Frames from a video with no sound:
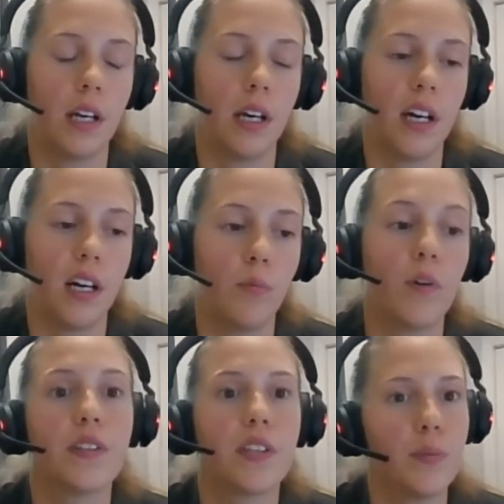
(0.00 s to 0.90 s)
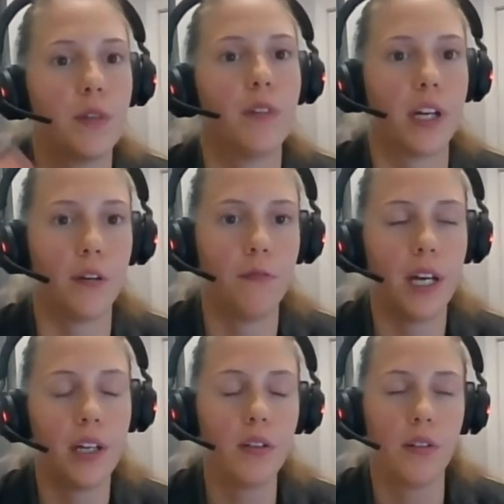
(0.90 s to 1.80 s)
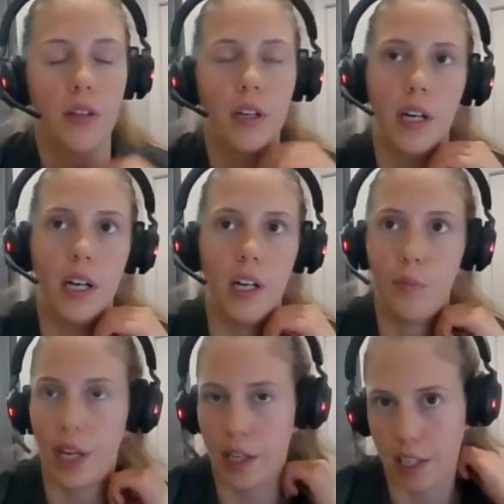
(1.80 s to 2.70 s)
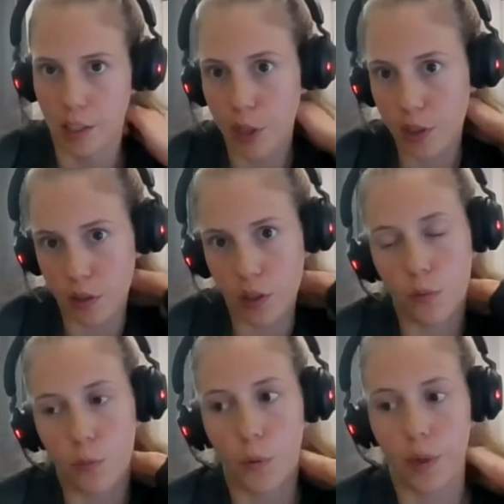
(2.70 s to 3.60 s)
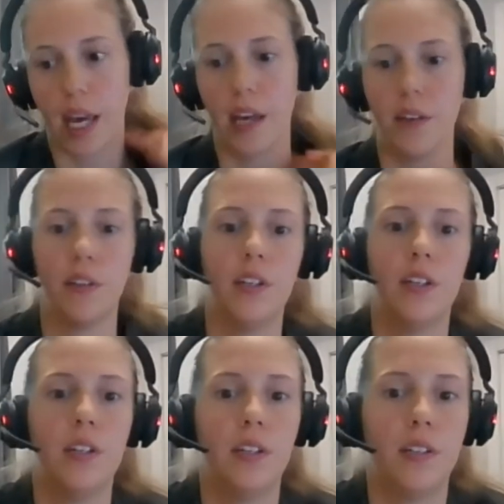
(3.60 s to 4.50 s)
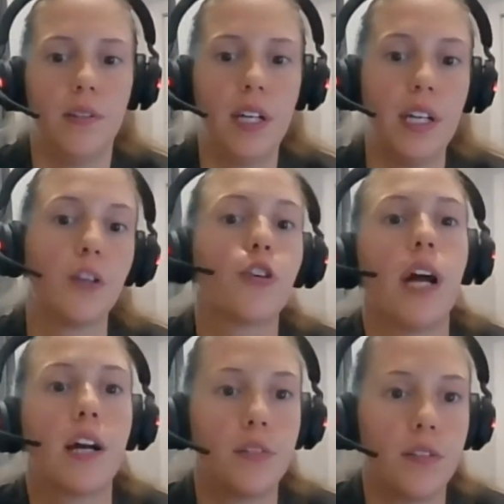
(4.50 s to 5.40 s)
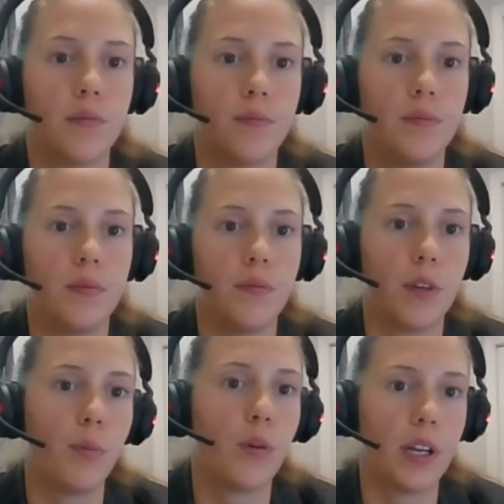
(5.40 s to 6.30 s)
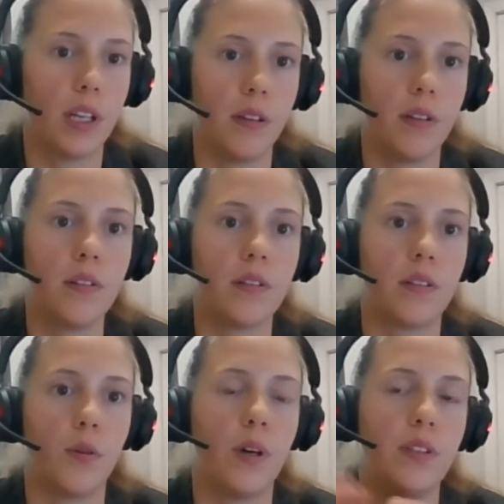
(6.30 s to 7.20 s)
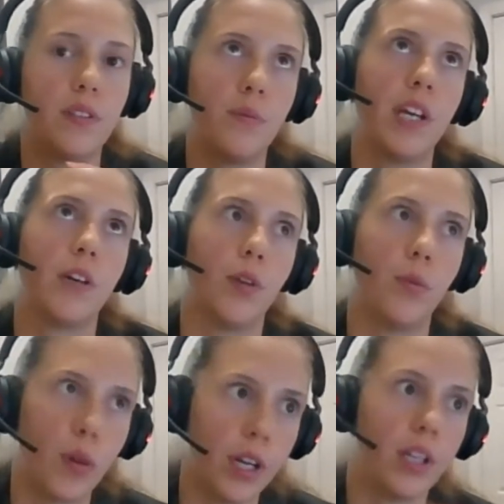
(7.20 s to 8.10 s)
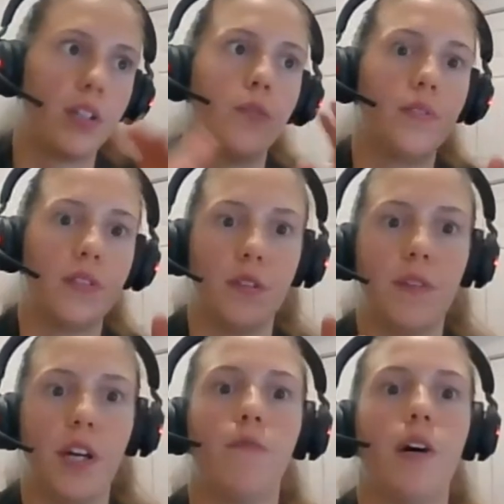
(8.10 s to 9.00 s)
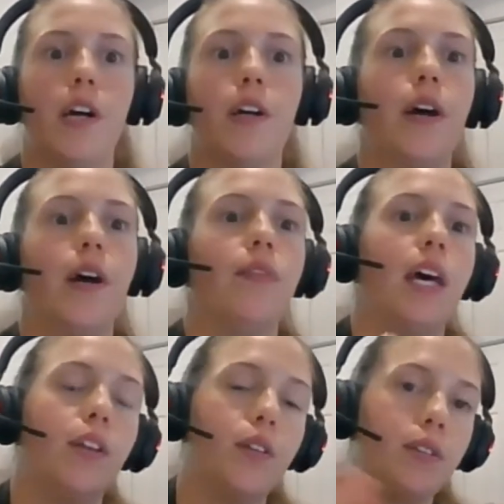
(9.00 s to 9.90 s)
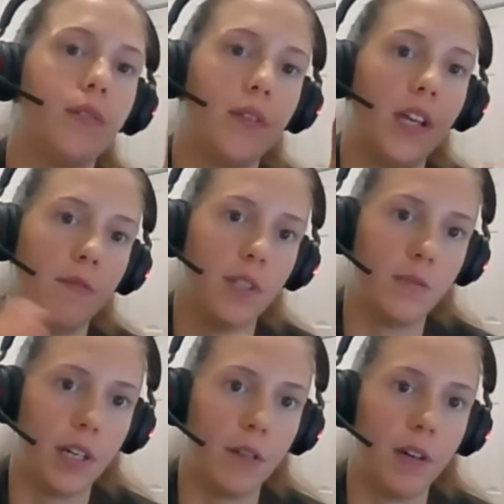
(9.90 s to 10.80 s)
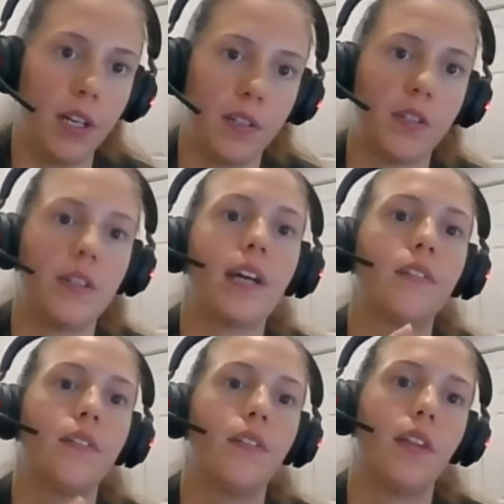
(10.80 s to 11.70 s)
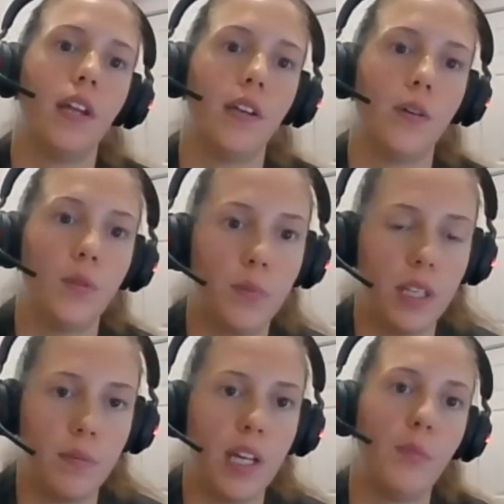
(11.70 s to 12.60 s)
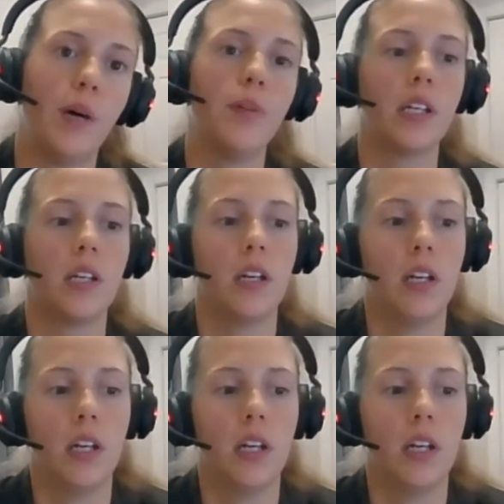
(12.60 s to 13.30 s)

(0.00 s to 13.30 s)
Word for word: um, once it's been verified um, by an expert. So you won't get an incorrect report either. So once you make a report, it goes to the verifier and then it, if it's verified as correct, then it will be made public.